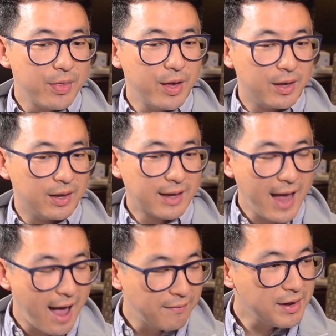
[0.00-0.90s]
The
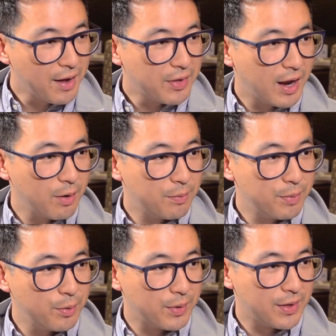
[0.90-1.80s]
caveat that I would
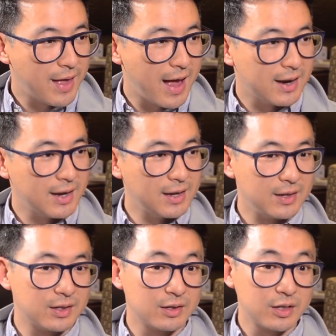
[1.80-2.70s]
put with that
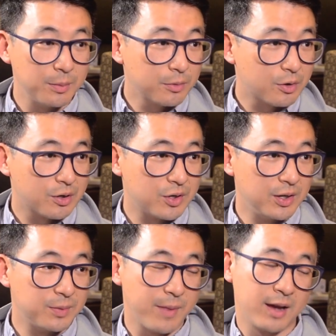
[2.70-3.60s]
is, some
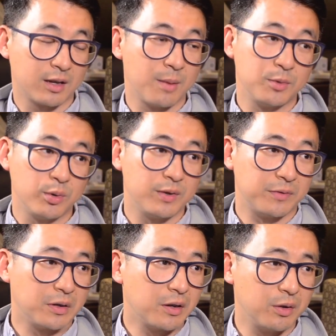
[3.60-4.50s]
Christians might come to a
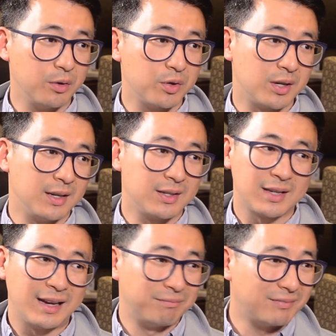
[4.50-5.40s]
different conclusion and
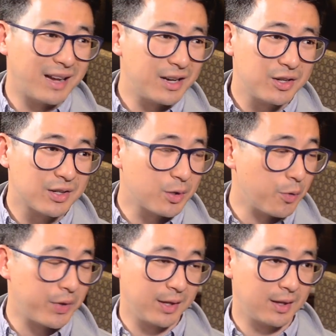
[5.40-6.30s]
say, I just
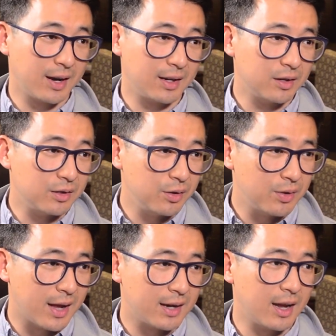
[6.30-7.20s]
don't think that I can do
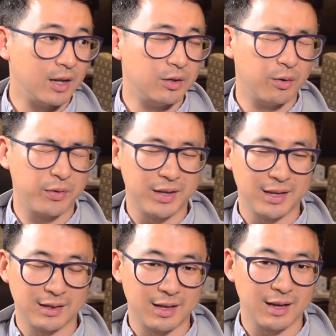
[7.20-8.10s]
that. I don't
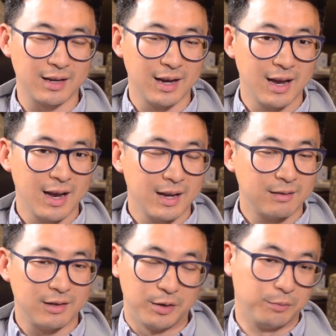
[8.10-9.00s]
think that
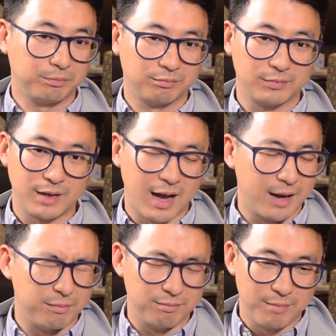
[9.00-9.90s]
you know,
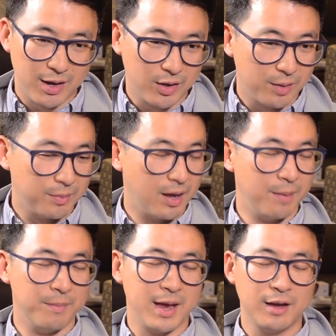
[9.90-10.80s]
God made them a
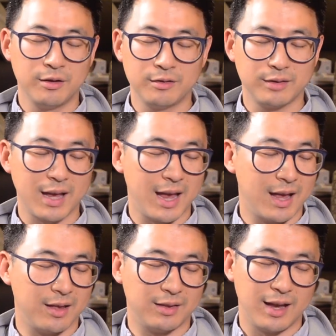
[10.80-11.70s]
male
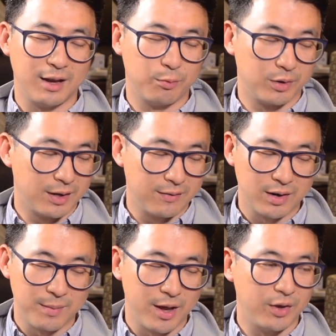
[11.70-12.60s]
and they were given
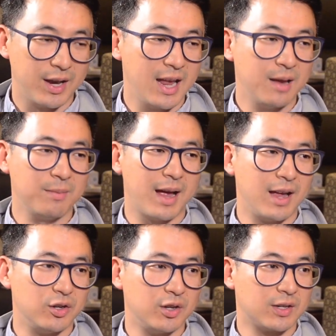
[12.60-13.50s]
a male name.
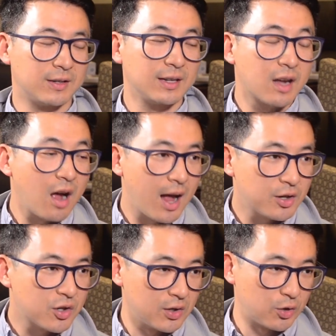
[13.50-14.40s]
I just
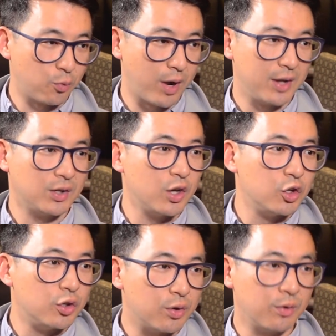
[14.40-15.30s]
conscience-wise
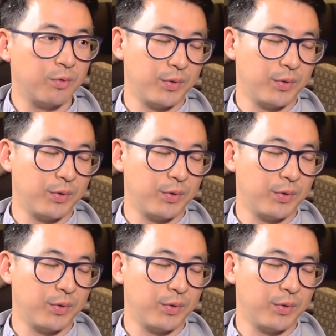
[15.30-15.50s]
don't